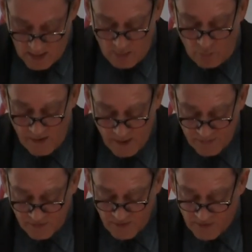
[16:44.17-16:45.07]
Williams
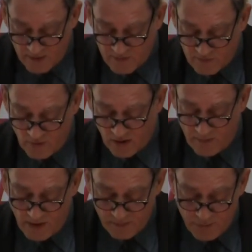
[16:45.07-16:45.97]
goes on to talk
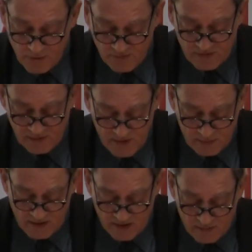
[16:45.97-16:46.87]
about Poe's
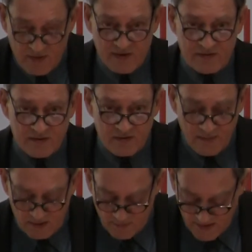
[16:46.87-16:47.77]
literary criticism
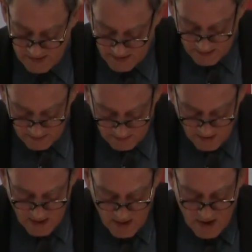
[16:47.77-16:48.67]
at great length,
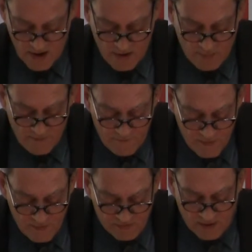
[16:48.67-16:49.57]
the
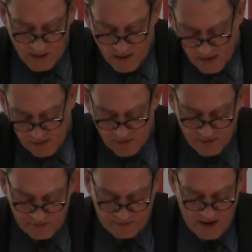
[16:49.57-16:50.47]
reviews and
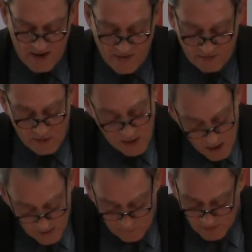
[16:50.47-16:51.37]
articles that the
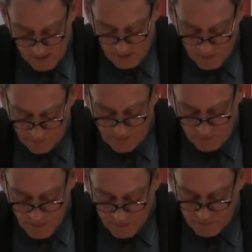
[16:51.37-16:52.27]
hardworking author
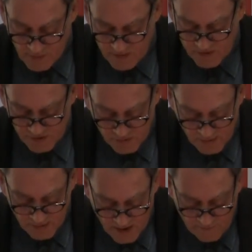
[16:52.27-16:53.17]
wrote throughout his
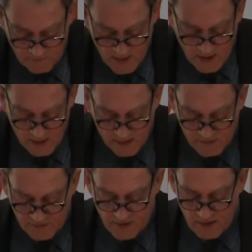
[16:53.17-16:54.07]
short life
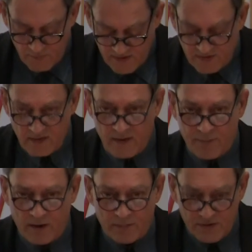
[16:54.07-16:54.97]
concerning recently
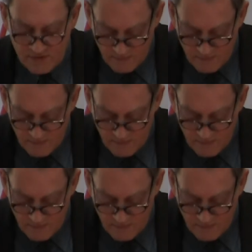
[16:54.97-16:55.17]
published